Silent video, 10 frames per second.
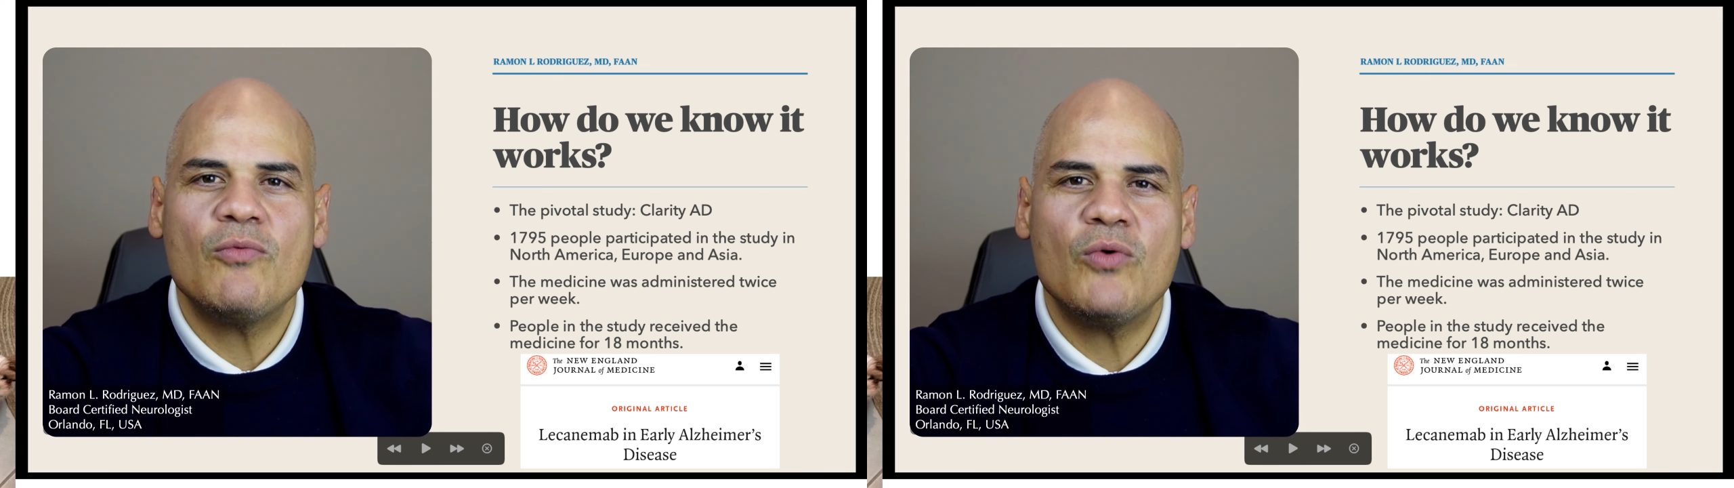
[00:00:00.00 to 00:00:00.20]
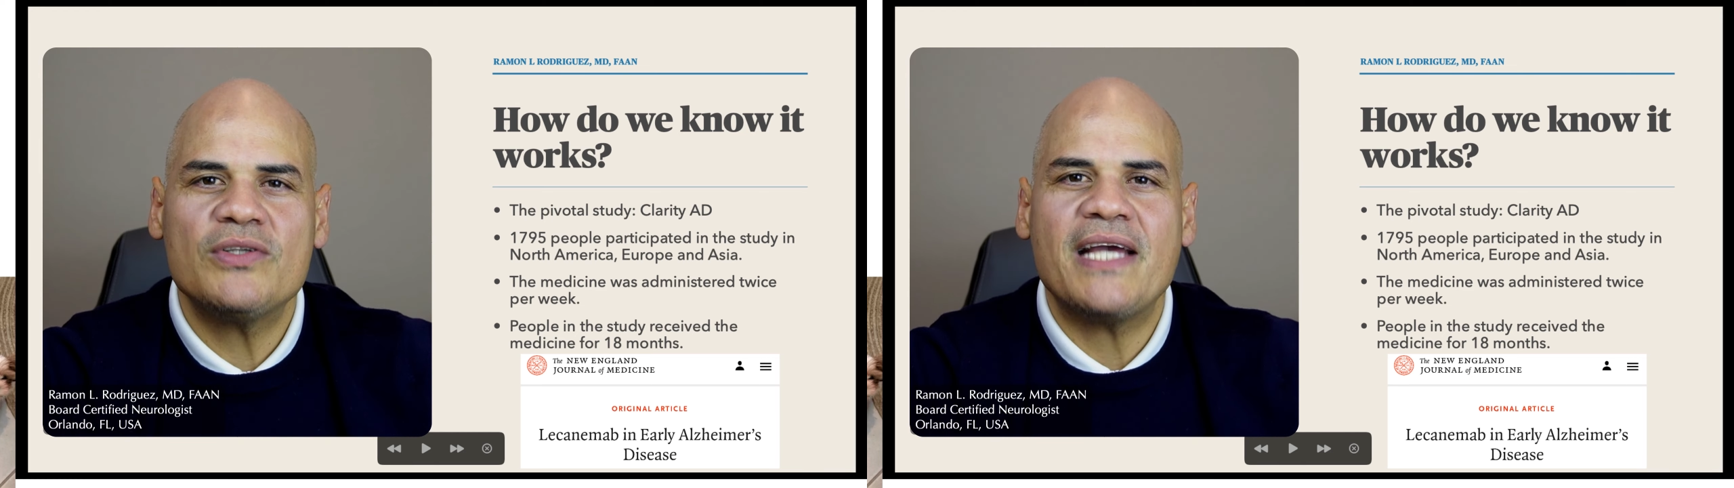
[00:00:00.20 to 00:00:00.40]

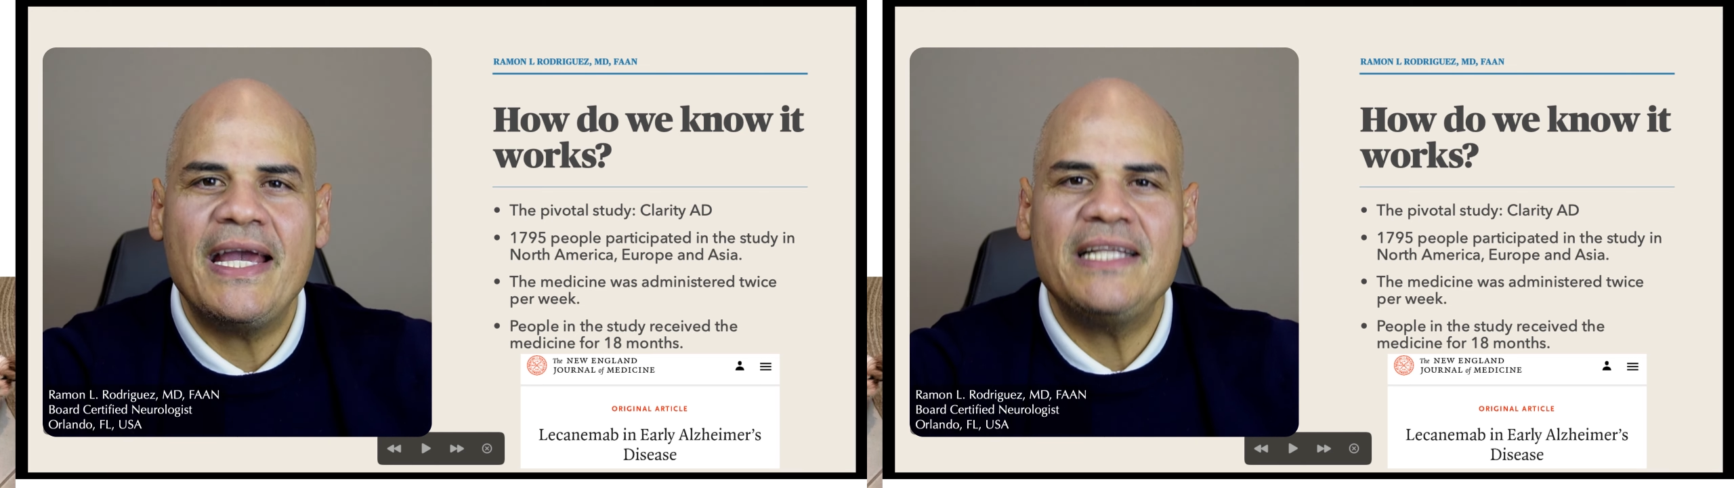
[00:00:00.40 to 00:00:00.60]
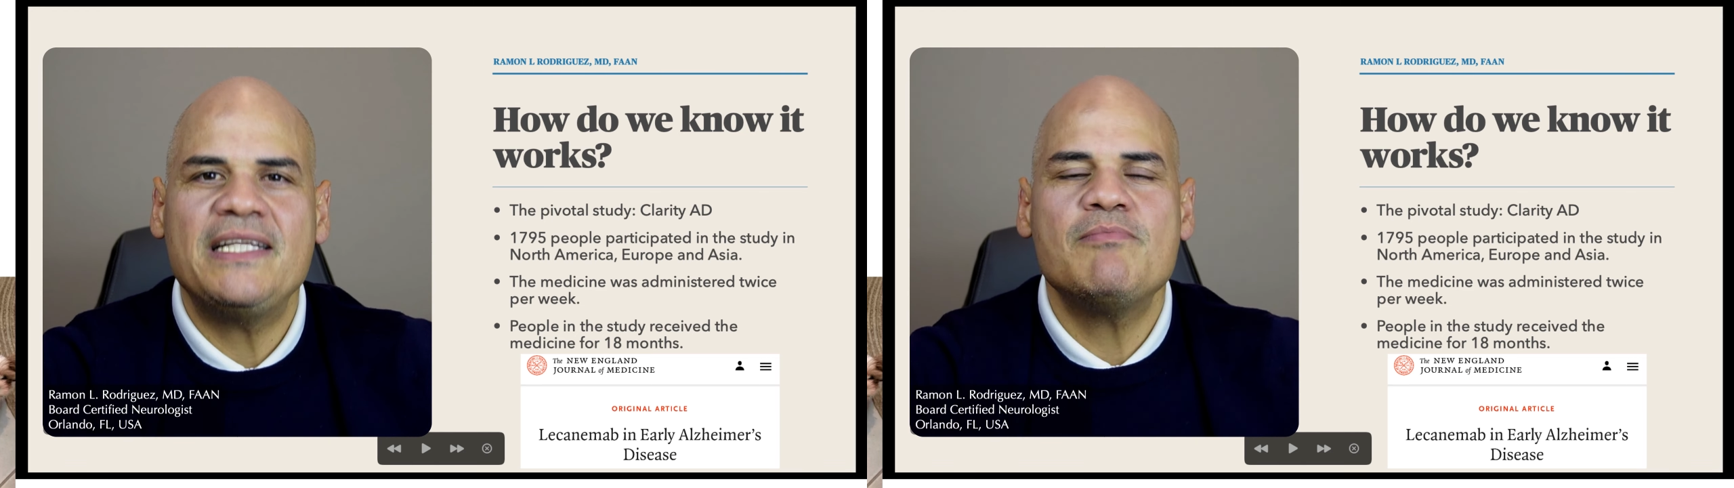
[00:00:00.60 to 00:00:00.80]
was
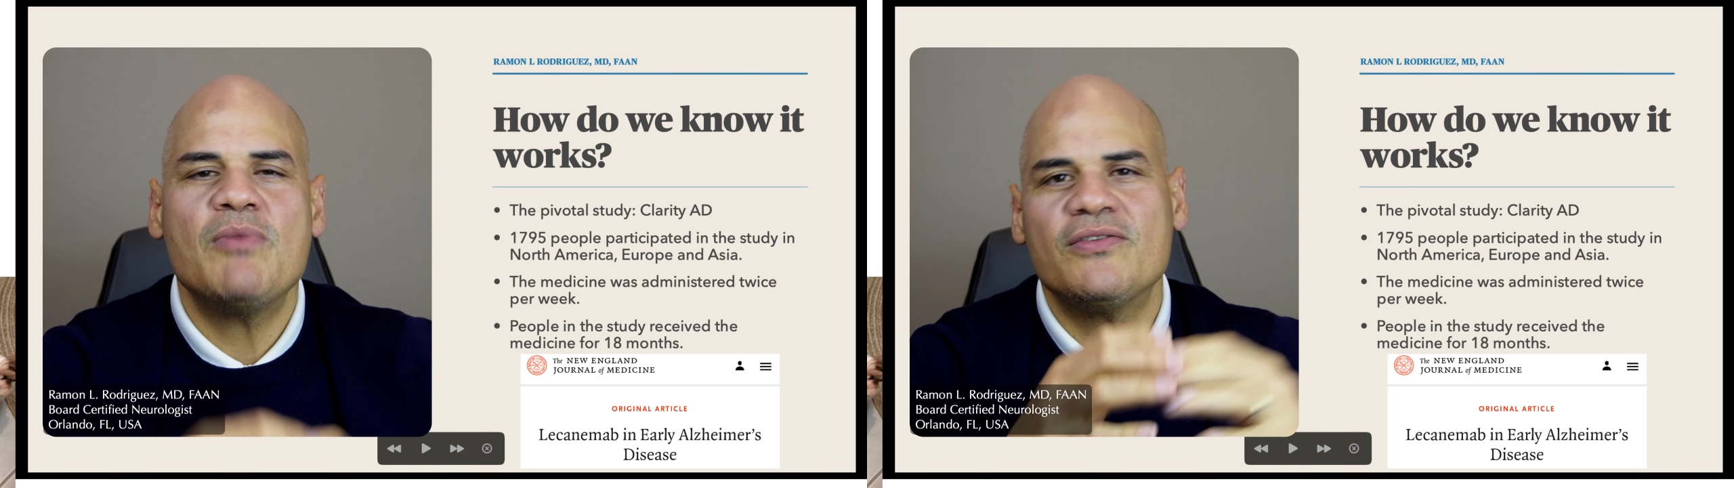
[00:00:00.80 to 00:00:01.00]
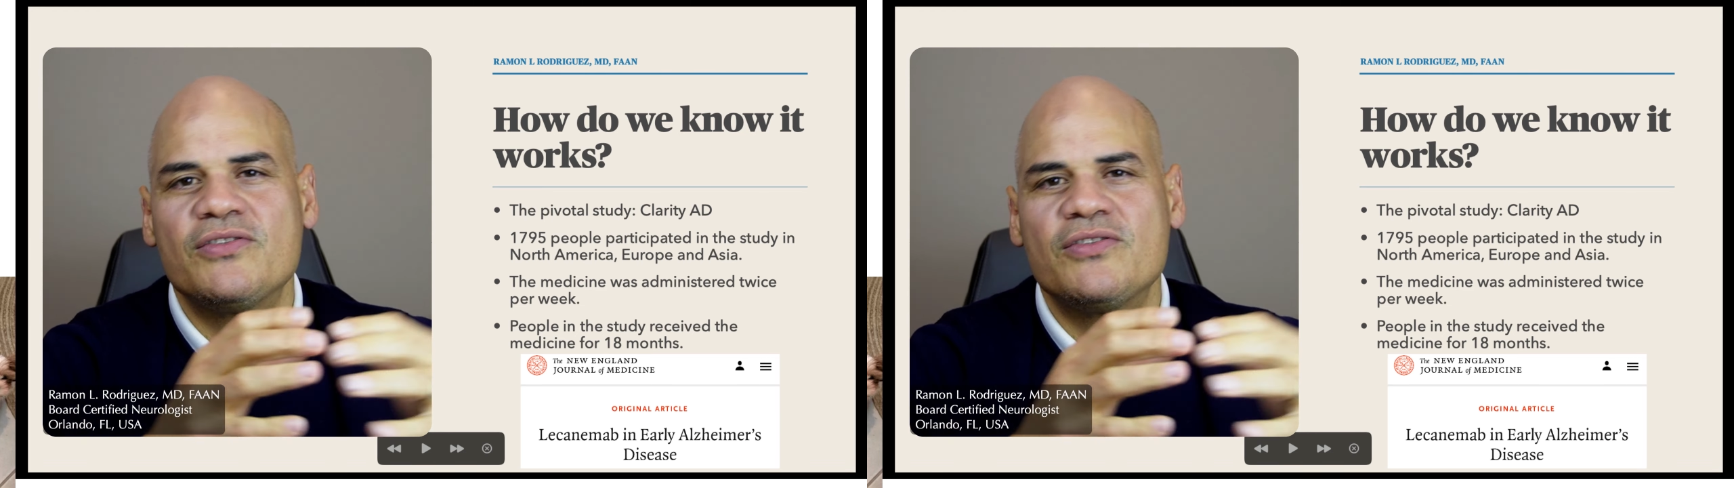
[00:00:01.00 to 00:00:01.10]
18 months.